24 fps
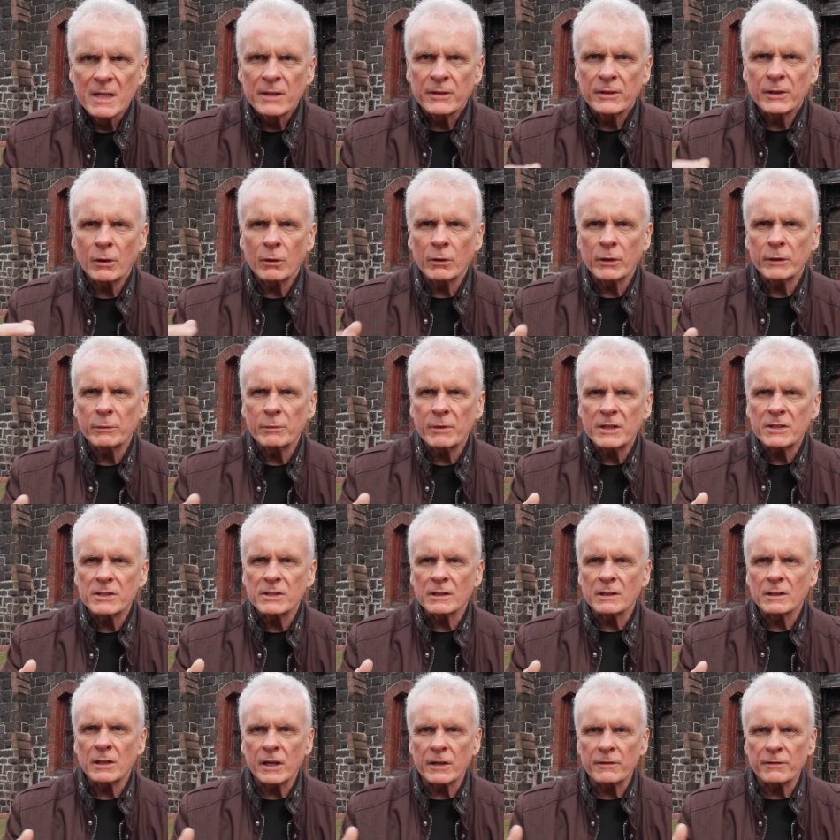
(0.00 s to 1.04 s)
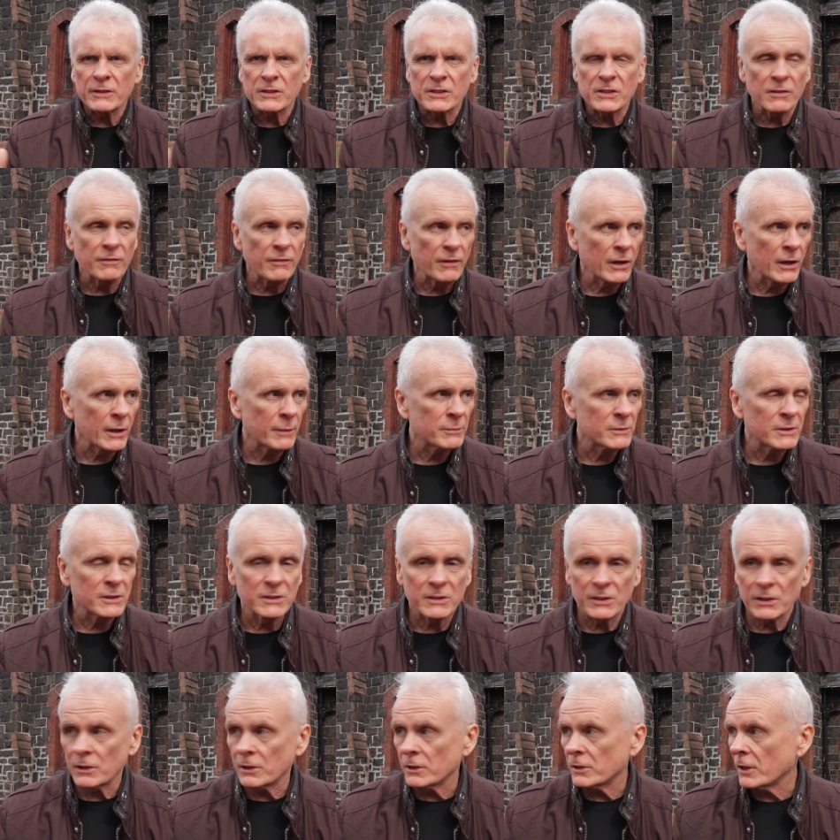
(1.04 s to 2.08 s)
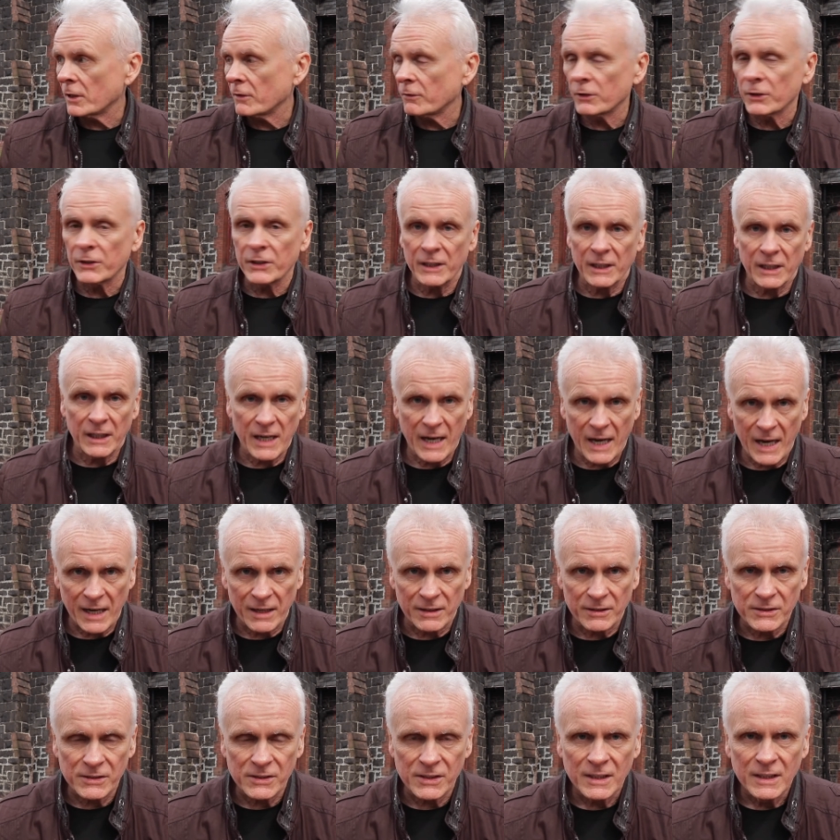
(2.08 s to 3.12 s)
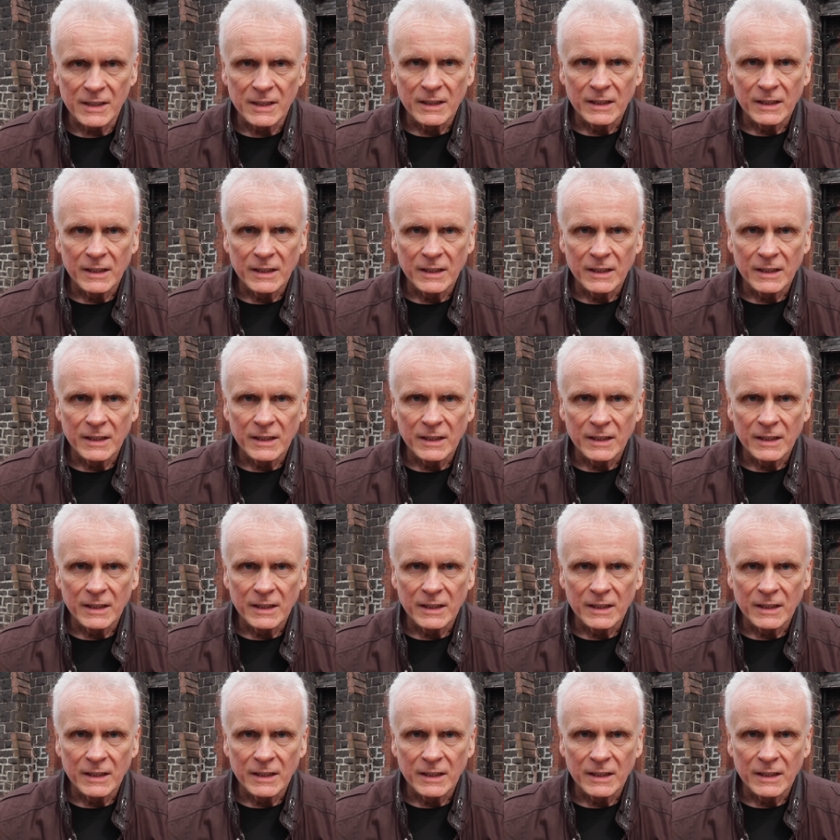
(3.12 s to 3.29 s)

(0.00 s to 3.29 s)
The only reason life is developed to the level that it has,